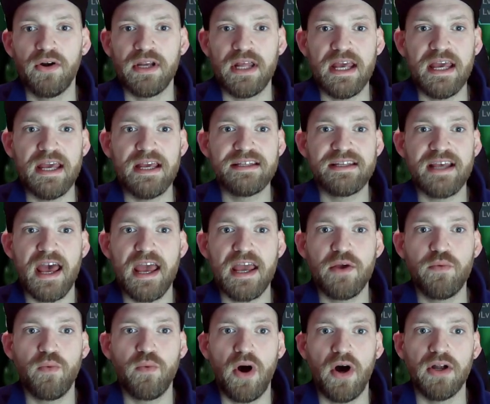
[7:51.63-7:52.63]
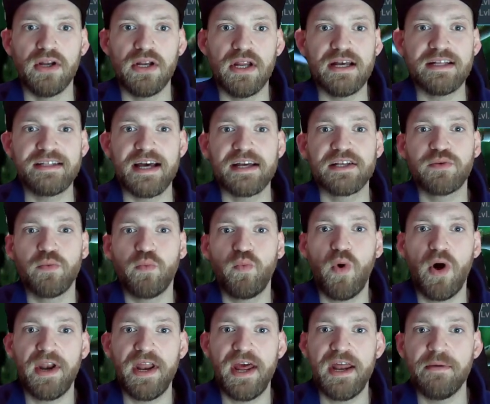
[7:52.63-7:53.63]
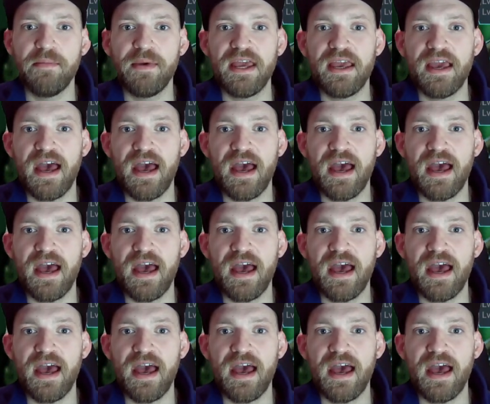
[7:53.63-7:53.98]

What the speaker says: his A1, attacks one enemy,